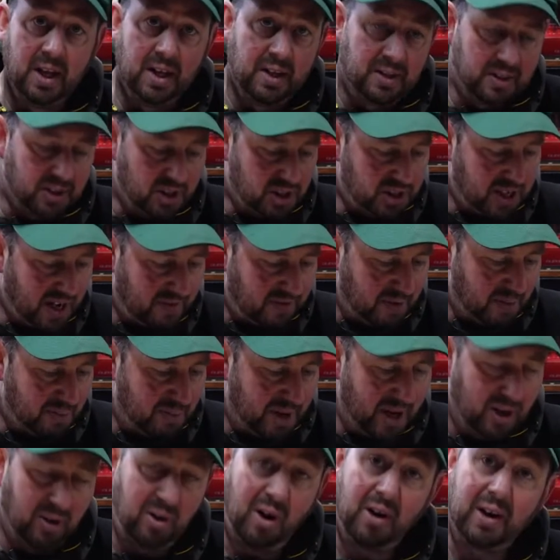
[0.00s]
And the
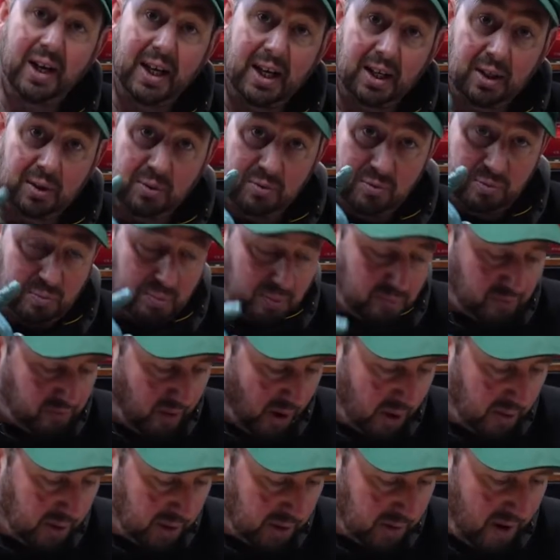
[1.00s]
7mm, I'll get a
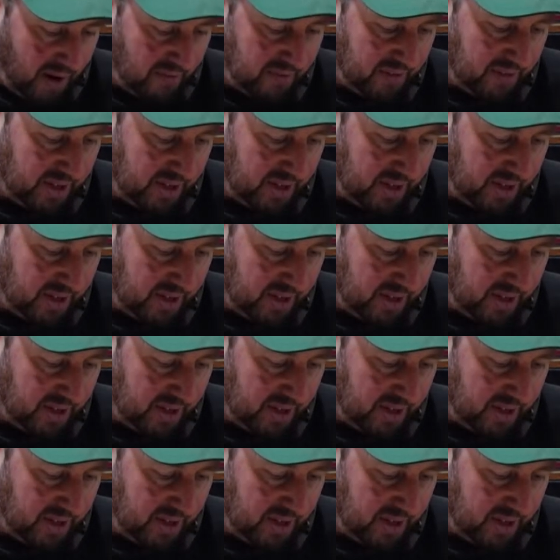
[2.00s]
photograph of